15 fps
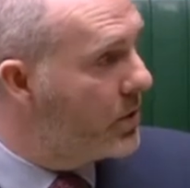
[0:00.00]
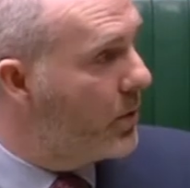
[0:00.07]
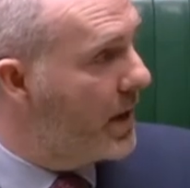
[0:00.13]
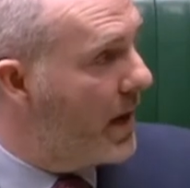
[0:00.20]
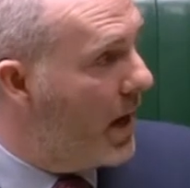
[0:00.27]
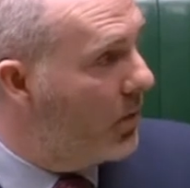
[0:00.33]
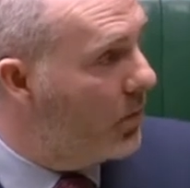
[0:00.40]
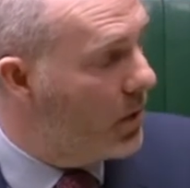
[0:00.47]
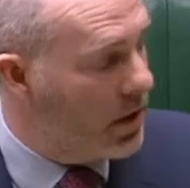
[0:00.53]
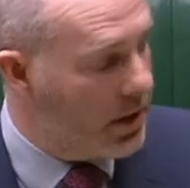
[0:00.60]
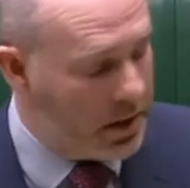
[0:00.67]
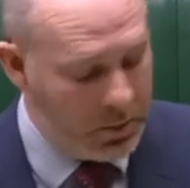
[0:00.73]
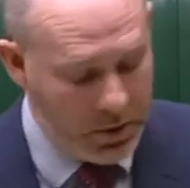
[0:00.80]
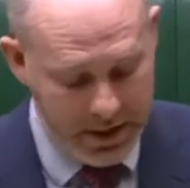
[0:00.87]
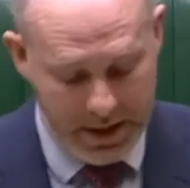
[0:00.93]
So again,
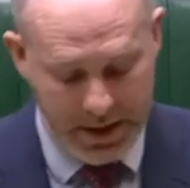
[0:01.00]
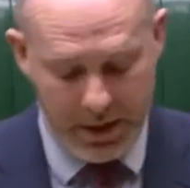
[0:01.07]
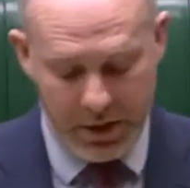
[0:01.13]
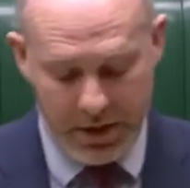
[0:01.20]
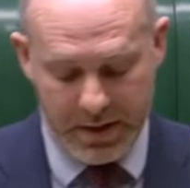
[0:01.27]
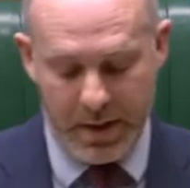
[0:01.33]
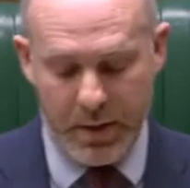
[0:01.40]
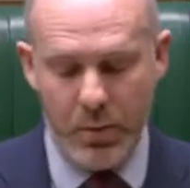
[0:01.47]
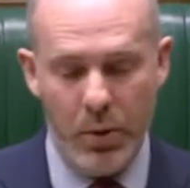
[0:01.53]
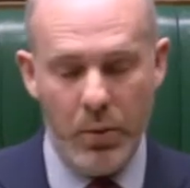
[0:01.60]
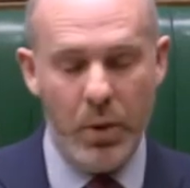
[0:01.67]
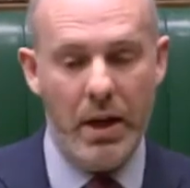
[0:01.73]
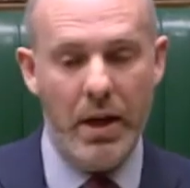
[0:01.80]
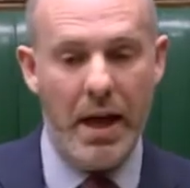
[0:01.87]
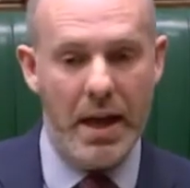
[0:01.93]
working with DHSC, we
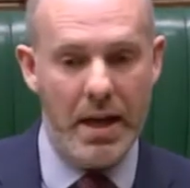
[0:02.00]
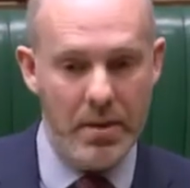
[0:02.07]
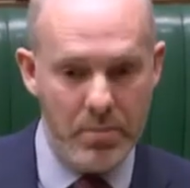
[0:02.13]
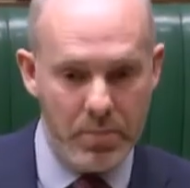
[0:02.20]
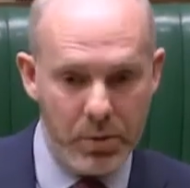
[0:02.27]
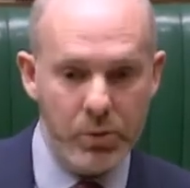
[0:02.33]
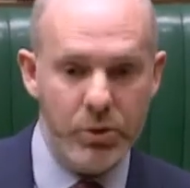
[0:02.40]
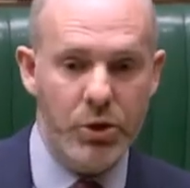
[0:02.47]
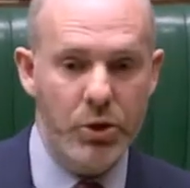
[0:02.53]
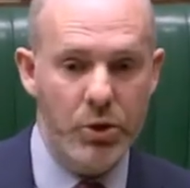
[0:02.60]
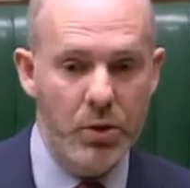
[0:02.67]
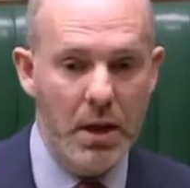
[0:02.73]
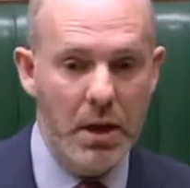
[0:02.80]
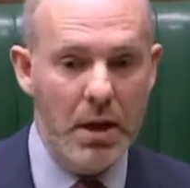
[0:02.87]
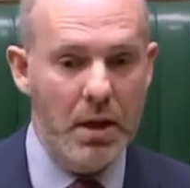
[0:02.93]
were able to,